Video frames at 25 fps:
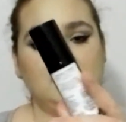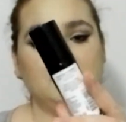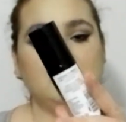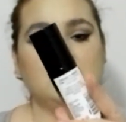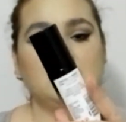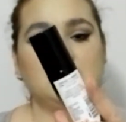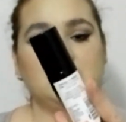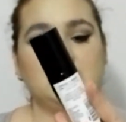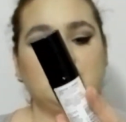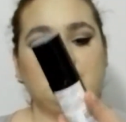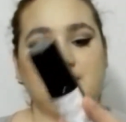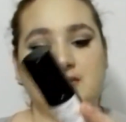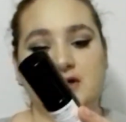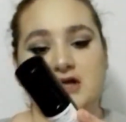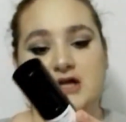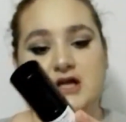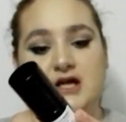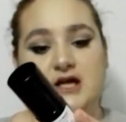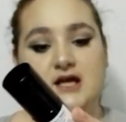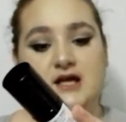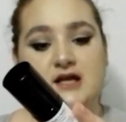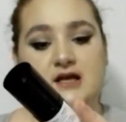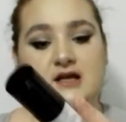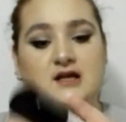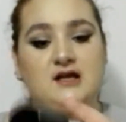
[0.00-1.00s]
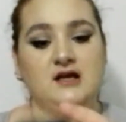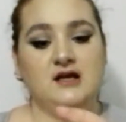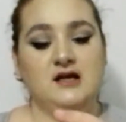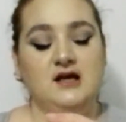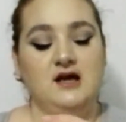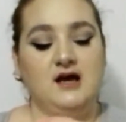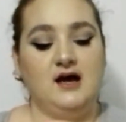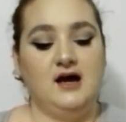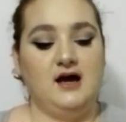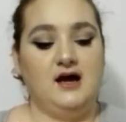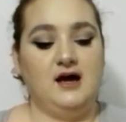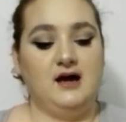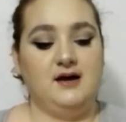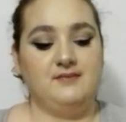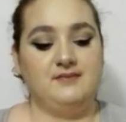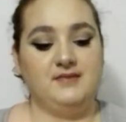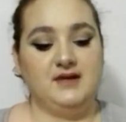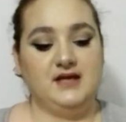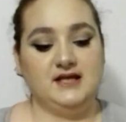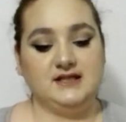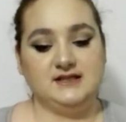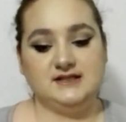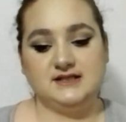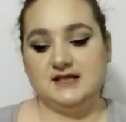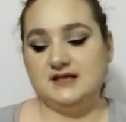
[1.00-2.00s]
Super good.
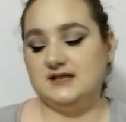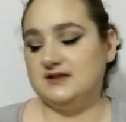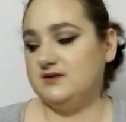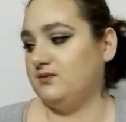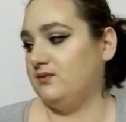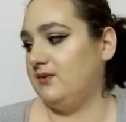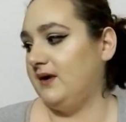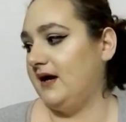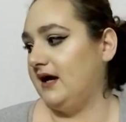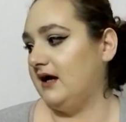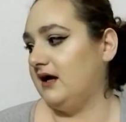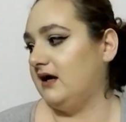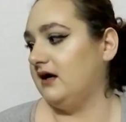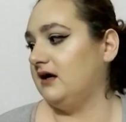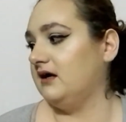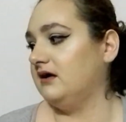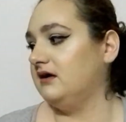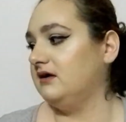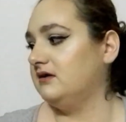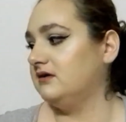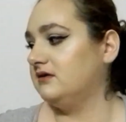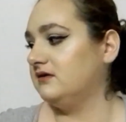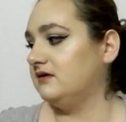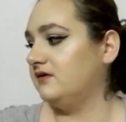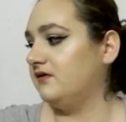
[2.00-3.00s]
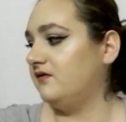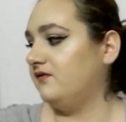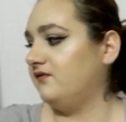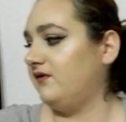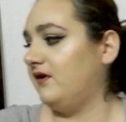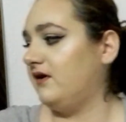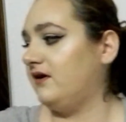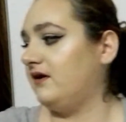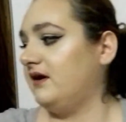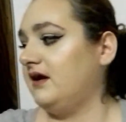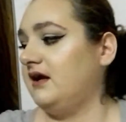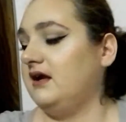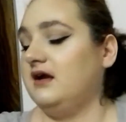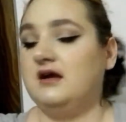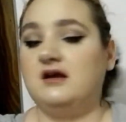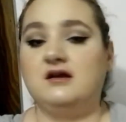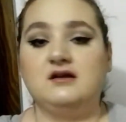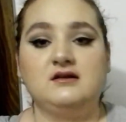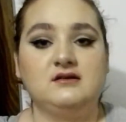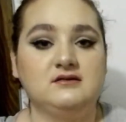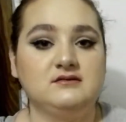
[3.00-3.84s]
It does wear very